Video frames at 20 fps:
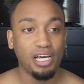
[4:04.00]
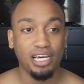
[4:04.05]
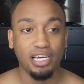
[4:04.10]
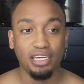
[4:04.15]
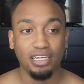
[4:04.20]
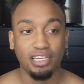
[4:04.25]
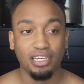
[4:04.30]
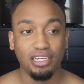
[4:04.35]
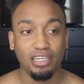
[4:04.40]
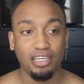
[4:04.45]

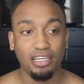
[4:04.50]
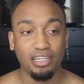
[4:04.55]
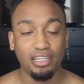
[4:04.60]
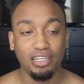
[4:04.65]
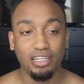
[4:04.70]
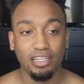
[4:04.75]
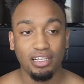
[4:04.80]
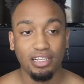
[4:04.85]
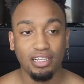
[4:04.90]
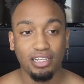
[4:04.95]
like,
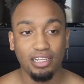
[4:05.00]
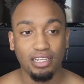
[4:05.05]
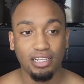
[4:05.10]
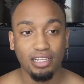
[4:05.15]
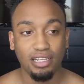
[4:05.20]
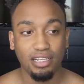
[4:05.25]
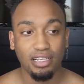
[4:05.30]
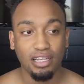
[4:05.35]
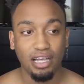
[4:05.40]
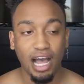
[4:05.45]

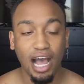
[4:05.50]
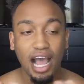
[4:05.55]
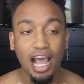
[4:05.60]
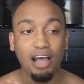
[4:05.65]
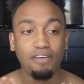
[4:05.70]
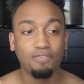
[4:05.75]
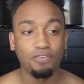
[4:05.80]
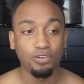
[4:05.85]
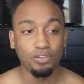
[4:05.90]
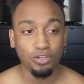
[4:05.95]
I
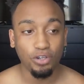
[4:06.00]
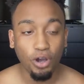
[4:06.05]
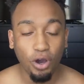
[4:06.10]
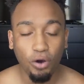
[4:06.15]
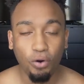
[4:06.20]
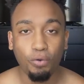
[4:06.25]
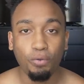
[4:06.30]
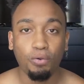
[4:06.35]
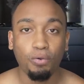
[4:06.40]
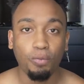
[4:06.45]
have
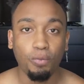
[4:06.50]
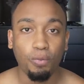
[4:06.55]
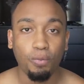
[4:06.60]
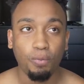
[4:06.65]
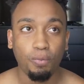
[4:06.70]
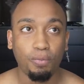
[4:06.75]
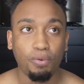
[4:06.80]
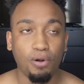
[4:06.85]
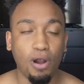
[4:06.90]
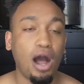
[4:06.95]
no
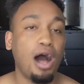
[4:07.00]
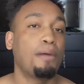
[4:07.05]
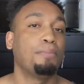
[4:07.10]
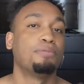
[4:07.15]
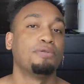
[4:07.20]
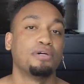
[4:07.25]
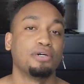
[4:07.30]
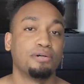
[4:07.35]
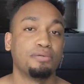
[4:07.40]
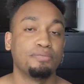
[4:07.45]

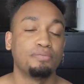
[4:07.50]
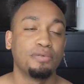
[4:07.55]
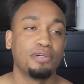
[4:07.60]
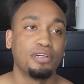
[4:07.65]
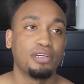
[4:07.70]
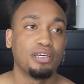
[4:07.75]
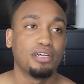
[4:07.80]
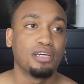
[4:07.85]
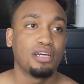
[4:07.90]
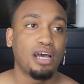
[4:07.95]
problem
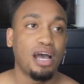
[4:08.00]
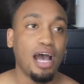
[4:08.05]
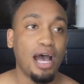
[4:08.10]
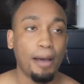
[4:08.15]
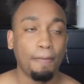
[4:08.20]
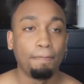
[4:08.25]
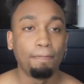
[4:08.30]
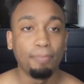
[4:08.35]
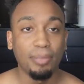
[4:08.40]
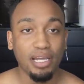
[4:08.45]

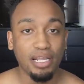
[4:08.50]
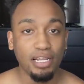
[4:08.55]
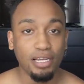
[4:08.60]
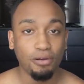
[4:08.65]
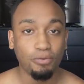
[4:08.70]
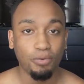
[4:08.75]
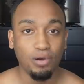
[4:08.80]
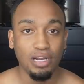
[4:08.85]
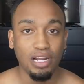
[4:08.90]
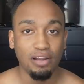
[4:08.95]

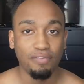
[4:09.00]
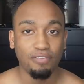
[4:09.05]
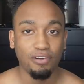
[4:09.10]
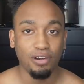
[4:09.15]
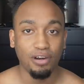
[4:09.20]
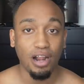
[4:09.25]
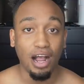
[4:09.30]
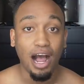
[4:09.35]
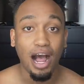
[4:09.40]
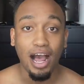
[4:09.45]
admitting
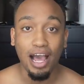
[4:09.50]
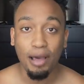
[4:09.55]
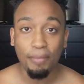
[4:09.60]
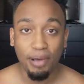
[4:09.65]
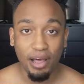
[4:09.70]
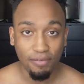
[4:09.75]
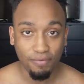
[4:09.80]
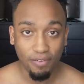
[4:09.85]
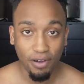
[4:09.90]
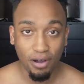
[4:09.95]
whenever I'm
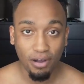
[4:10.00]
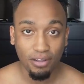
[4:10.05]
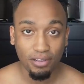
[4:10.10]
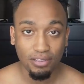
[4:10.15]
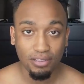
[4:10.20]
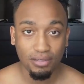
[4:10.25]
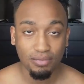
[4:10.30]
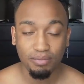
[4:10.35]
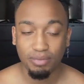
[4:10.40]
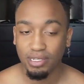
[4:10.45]
at
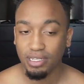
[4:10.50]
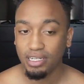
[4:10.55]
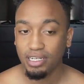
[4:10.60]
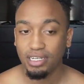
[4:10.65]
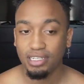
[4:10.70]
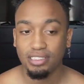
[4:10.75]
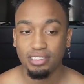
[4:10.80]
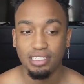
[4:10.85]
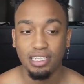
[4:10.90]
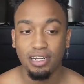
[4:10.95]
fault,
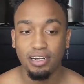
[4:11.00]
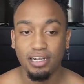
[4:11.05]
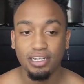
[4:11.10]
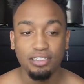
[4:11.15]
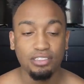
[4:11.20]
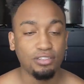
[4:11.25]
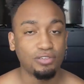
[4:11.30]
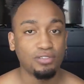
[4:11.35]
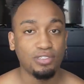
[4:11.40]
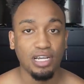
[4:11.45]
because there
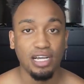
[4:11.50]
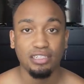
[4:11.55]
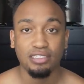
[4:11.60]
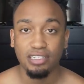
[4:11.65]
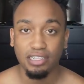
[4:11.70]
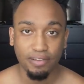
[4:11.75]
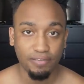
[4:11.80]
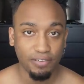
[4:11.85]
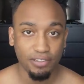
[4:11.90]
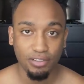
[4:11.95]
is two sides
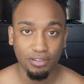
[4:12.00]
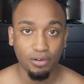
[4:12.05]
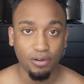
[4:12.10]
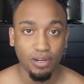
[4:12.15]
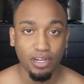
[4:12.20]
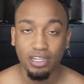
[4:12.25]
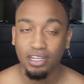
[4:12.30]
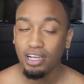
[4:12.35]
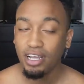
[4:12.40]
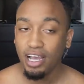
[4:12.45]
to every
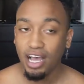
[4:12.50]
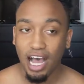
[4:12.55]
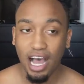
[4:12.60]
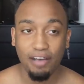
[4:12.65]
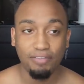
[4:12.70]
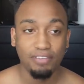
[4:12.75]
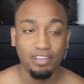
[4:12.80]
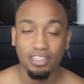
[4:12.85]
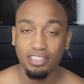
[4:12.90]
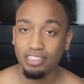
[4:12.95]
story.
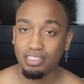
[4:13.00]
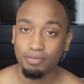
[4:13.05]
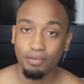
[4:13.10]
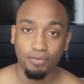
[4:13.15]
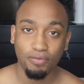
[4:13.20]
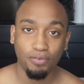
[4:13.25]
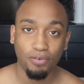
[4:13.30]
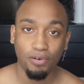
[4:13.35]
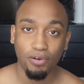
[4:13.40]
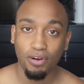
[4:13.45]
I've done this
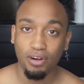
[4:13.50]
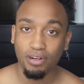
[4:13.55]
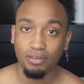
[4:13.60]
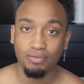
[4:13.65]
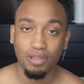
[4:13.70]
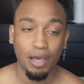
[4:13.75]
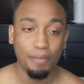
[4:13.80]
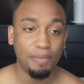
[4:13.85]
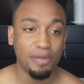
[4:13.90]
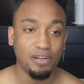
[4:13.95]
before.
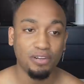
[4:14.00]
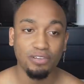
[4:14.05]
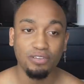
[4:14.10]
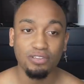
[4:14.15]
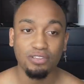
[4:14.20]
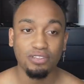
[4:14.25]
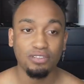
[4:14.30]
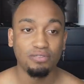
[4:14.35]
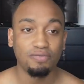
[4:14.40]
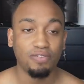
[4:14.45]
I've been on
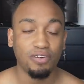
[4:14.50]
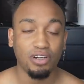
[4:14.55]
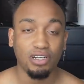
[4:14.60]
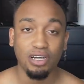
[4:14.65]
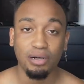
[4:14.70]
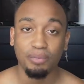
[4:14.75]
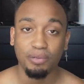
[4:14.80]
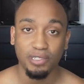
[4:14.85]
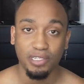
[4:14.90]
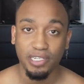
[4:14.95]
YouTube for a
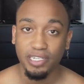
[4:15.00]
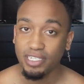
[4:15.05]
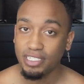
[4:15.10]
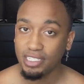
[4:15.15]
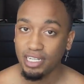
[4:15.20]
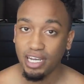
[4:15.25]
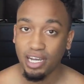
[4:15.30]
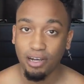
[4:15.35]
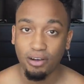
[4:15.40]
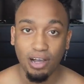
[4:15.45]
couple of years
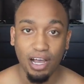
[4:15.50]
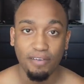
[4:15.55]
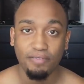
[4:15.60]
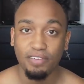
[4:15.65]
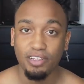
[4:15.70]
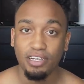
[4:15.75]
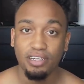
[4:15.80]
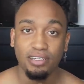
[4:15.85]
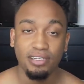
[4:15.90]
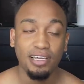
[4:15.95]
now. I've
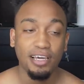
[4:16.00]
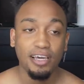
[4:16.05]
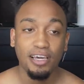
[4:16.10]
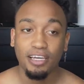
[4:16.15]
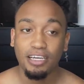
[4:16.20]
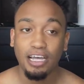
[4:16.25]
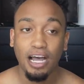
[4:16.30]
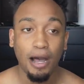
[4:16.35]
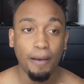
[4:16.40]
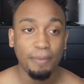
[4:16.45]
done
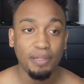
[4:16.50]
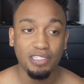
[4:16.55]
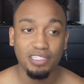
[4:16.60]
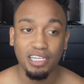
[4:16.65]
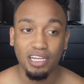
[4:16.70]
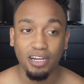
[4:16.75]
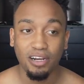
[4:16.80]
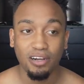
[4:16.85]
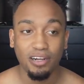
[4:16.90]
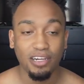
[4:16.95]

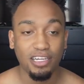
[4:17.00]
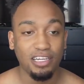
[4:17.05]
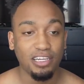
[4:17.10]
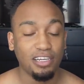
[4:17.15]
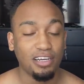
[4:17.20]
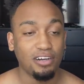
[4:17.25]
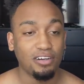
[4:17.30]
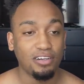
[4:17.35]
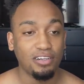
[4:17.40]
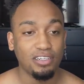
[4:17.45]
commentary
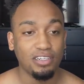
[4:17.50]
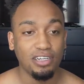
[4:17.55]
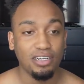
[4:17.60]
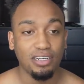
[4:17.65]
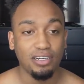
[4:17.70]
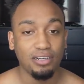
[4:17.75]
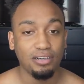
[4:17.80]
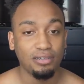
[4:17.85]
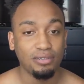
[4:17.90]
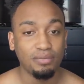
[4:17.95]

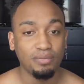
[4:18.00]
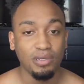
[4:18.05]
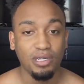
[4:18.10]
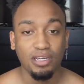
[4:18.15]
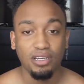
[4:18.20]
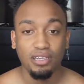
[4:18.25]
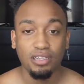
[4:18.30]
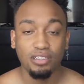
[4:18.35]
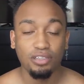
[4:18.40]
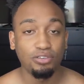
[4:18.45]
on
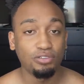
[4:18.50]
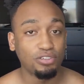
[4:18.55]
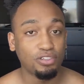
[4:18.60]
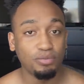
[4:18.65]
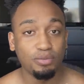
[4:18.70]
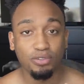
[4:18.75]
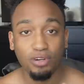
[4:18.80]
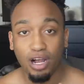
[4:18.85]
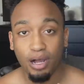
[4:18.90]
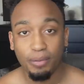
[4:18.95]

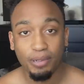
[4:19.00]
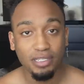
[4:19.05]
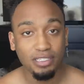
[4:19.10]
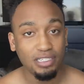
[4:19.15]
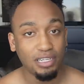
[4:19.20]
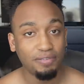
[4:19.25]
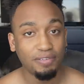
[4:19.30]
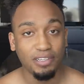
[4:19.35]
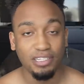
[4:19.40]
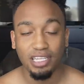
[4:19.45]
YouTube drama and
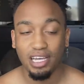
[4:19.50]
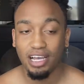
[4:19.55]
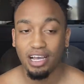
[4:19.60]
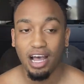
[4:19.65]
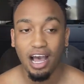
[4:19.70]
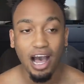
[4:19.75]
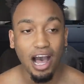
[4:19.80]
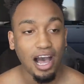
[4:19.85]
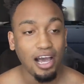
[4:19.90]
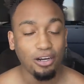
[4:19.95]
stuff like
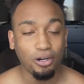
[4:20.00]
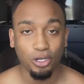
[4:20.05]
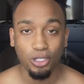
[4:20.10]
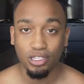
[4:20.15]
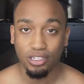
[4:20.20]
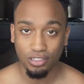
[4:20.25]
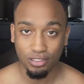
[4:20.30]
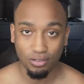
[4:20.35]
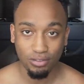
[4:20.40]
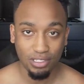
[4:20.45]
that. I know
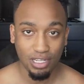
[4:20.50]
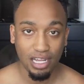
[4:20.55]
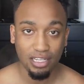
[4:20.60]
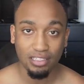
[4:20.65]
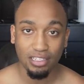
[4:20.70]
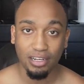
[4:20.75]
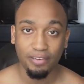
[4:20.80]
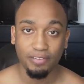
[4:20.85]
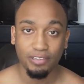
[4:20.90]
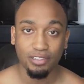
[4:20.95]
there's two sides
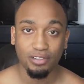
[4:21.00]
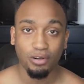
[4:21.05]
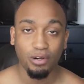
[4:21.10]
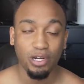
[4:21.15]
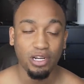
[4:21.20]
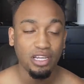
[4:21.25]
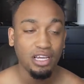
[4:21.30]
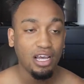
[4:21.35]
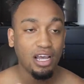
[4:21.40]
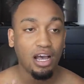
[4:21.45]
to every
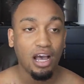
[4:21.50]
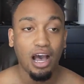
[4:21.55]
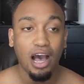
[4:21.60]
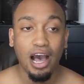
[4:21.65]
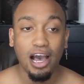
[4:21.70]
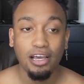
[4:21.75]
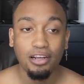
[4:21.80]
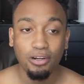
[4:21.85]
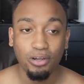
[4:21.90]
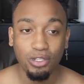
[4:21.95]
story.
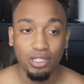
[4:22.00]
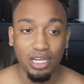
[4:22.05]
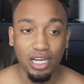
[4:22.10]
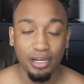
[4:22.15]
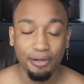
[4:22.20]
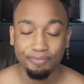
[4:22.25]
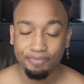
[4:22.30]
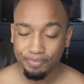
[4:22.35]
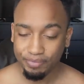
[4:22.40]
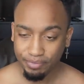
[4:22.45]
I know
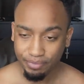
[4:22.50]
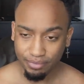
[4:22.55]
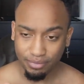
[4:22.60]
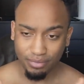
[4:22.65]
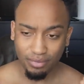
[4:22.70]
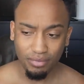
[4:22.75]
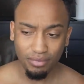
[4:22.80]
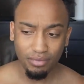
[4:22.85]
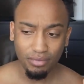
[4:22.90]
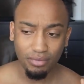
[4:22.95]
that
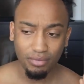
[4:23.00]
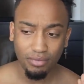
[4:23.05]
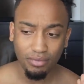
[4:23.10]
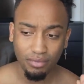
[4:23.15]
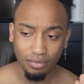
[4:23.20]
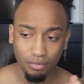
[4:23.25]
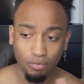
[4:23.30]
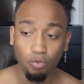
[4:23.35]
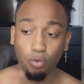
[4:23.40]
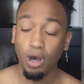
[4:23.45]

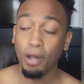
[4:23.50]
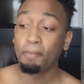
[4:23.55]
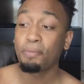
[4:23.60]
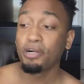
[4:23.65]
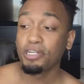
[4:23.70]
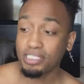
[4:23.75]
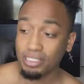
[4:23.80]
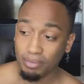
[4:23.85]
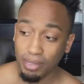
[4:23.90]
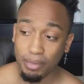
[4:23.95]
one
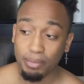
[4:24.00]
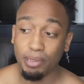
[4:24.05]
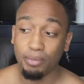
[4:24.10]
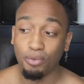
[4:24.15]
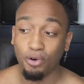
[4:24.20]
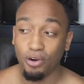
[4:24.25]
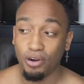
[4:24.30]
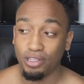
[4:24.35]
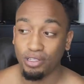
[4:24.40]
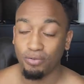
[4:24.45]
person may be
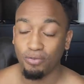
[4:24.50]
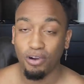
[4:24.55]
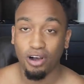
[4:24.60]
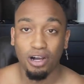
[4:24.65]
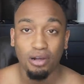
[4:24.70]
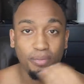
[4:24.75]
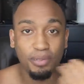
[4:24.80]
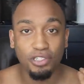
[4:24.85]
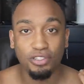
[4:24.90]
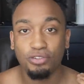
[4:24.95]
more in the
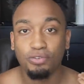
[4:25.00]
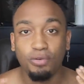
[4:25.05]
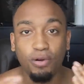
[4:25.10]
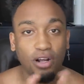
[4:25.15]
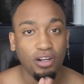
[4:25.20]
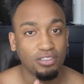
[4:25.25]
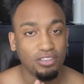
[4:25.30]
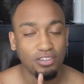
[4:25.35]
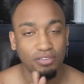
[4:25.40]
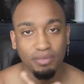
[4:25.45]
wrong, but two
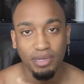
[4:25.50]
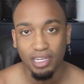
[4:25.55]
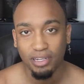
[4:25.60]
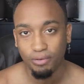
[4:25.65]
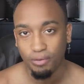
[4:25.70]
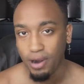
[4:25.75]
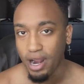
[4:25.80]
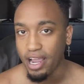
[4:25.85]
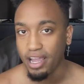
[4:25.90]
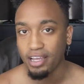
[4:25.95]
wrongs don't make a
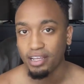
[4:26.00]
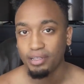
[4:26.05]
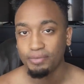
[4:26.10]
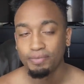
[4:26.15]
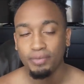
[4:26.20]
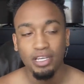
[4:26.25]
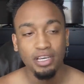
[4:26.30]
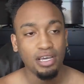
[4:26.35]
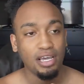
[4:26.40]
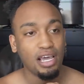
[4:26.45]
right.
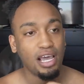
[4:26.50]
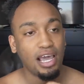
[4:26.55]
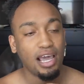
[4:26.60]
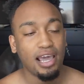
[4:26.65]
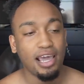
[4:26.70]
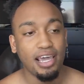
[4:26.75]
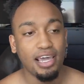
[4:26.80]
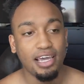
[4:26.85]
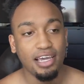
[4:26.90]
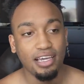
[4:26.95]

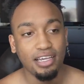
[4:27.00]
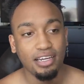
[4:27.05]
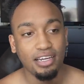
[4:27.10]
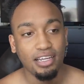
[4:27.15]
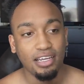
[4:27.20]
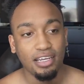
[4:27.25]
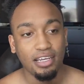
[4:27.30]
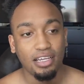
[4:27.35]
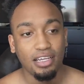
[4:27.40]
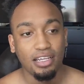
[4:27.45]
And